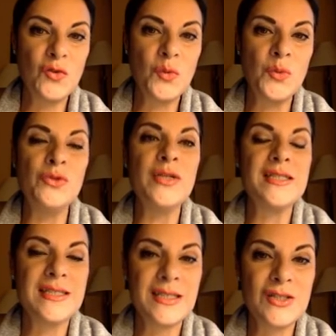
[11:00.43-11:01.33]
to
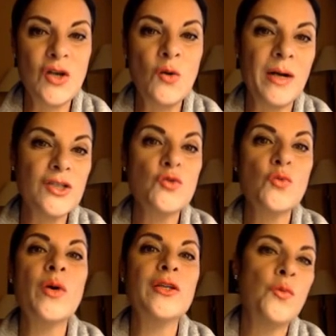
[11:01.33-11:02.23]
risk so much
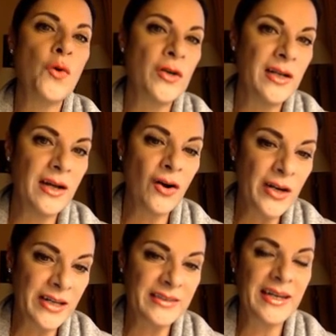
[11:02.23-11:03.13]
when you
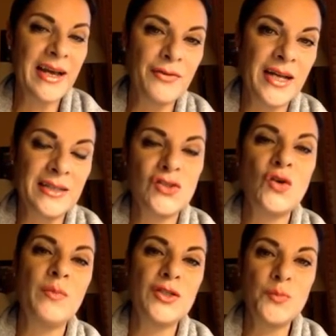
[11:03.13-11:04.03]
already have had
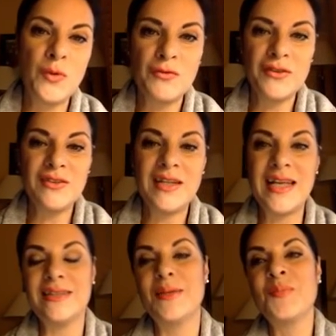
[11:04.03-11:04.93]
so much profit in
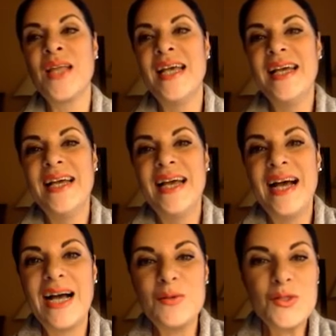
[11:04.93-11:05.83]
hand.
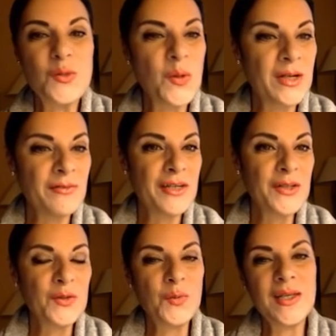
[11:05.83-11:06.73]
I wish you all a very good